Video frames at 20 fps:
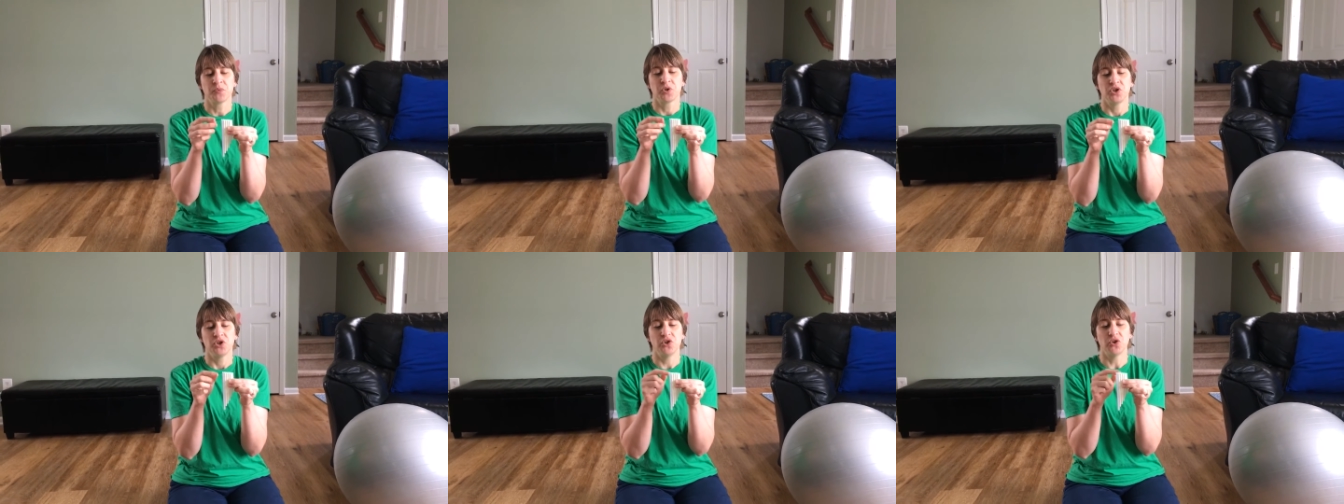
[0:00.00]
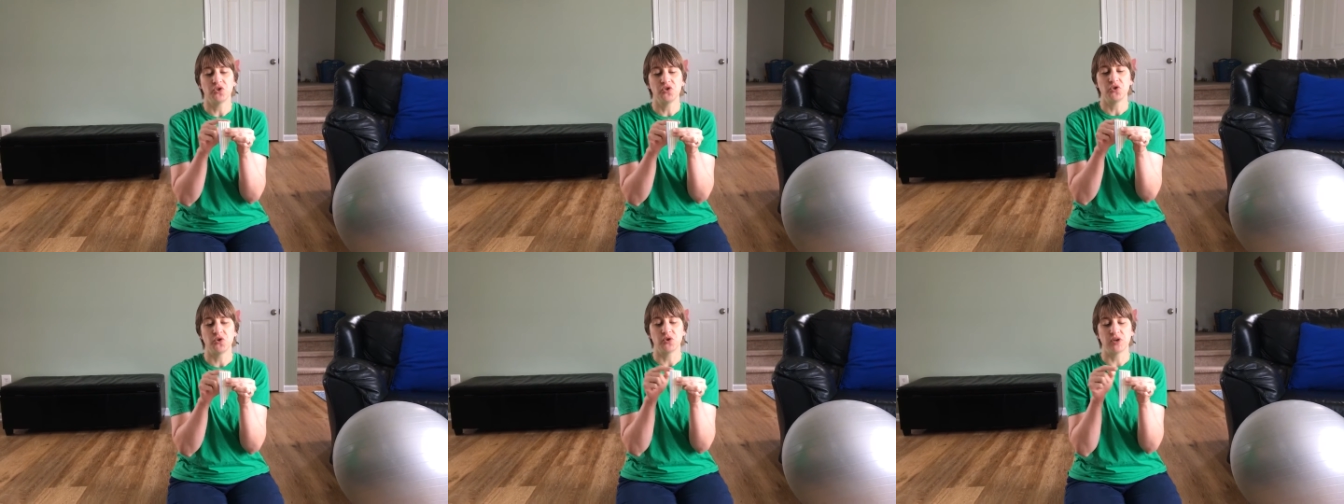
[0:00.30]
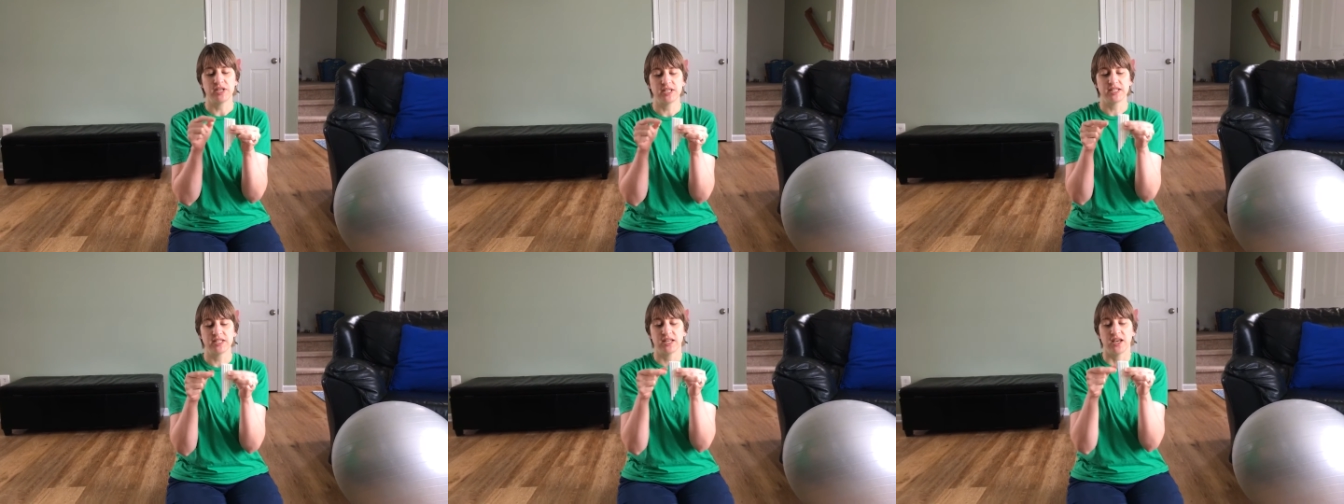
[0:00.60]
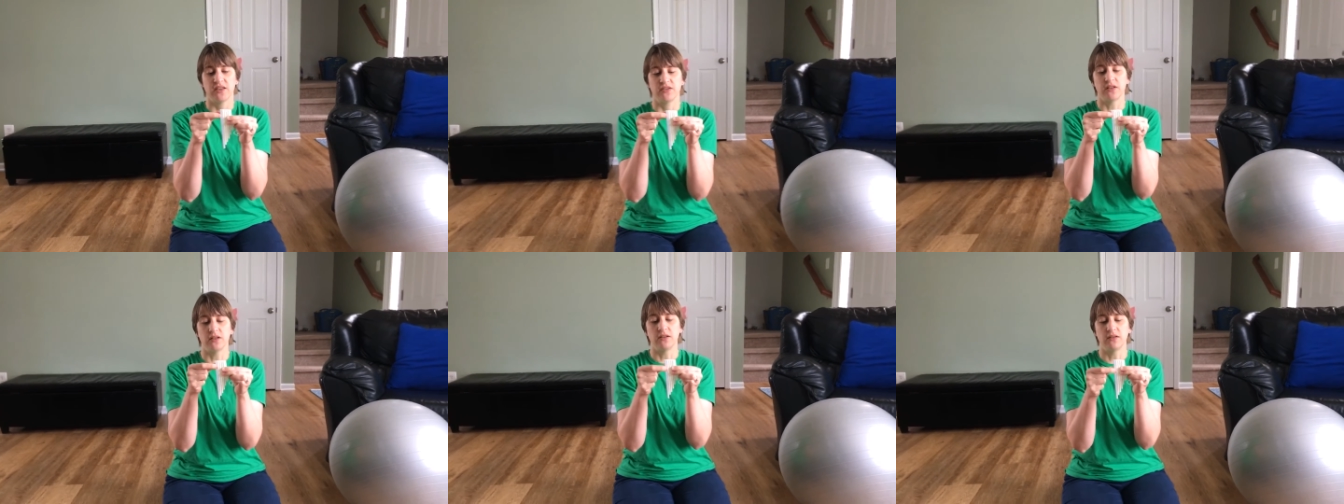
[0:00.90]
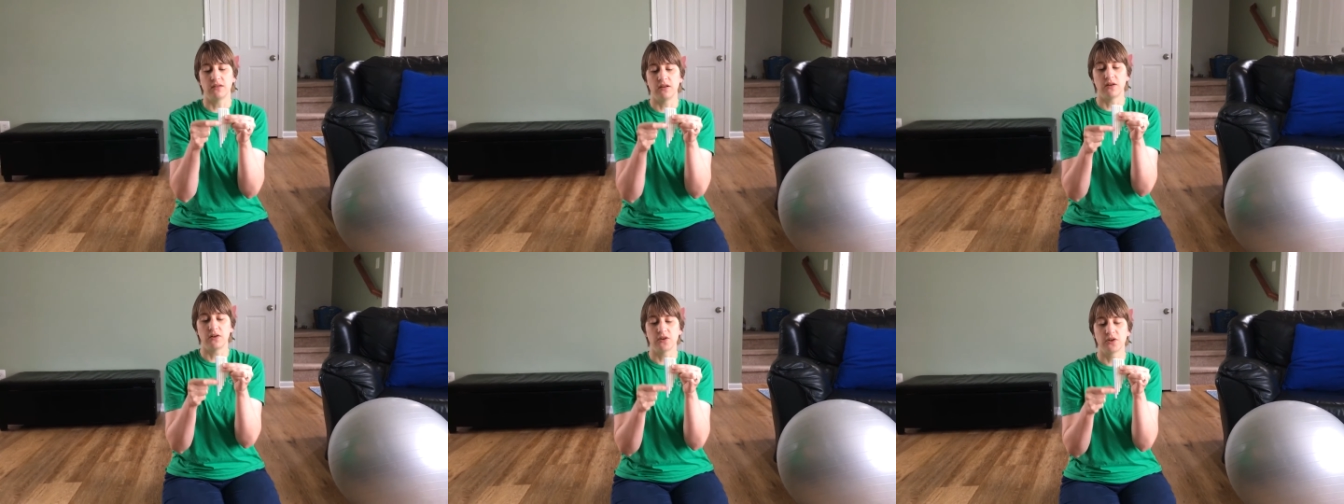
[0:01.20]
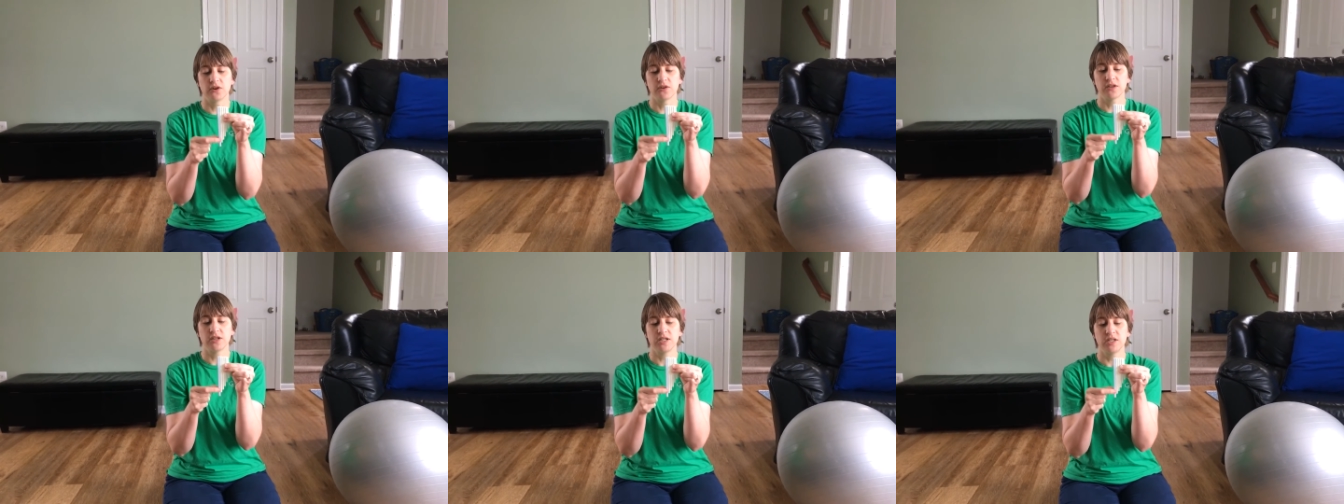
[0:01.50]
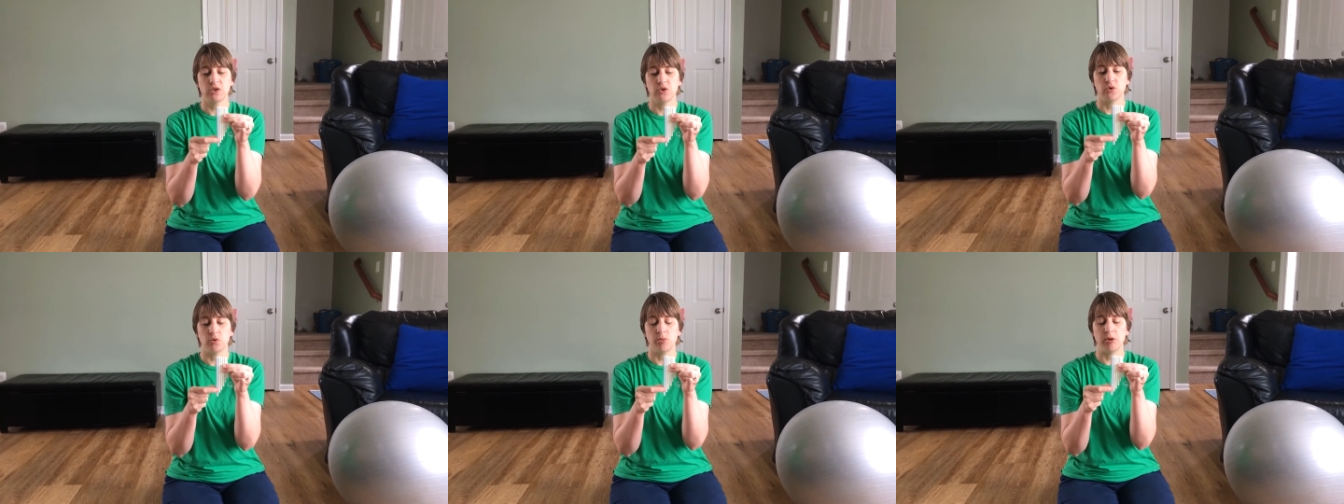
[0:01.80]
you'll notice the longer the
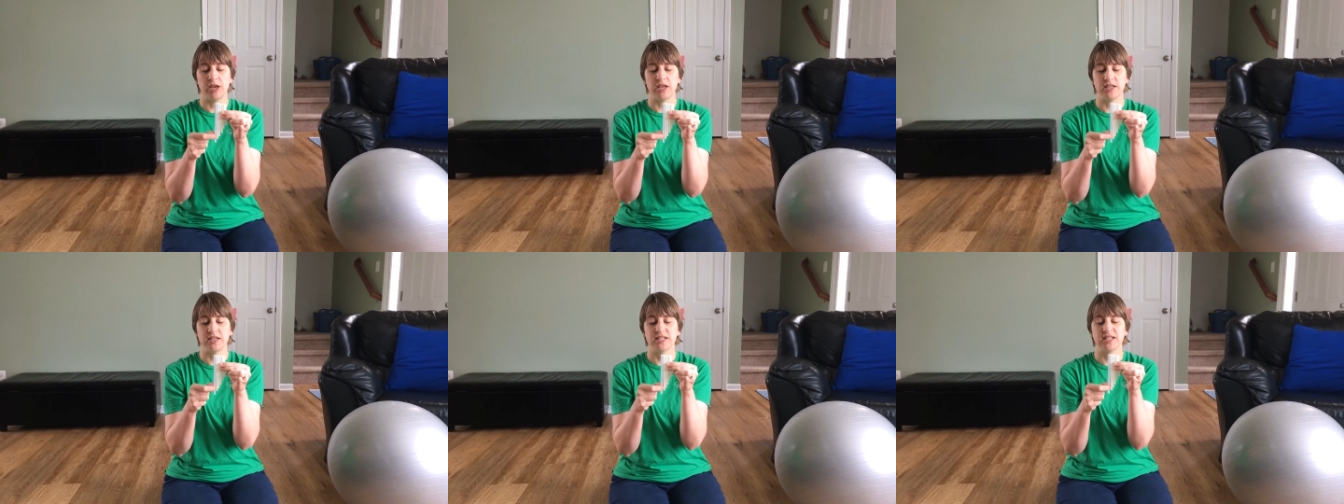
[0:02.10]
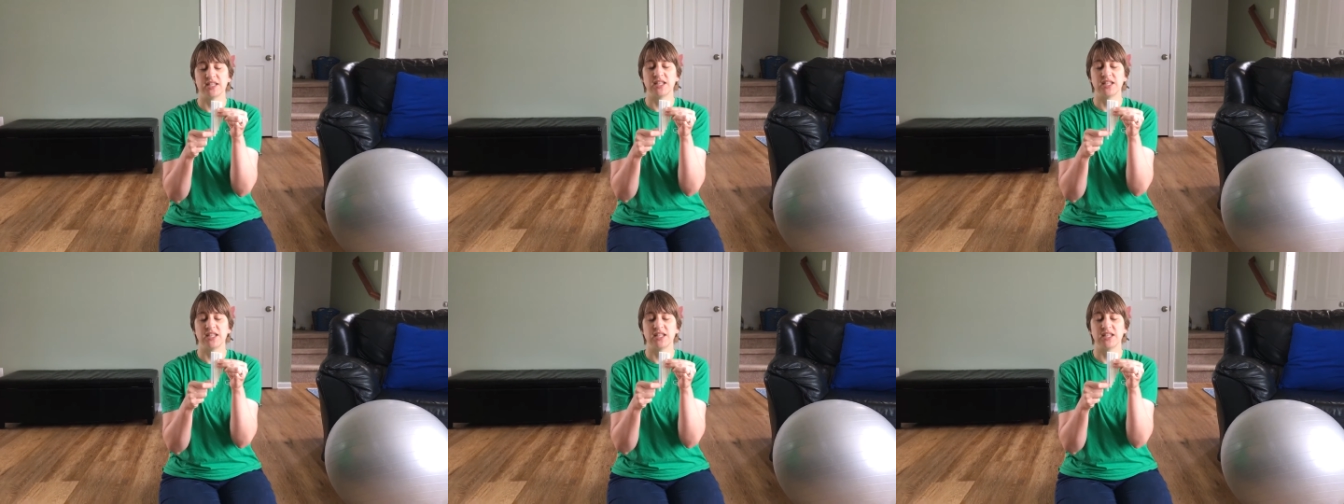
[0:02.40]
tube is,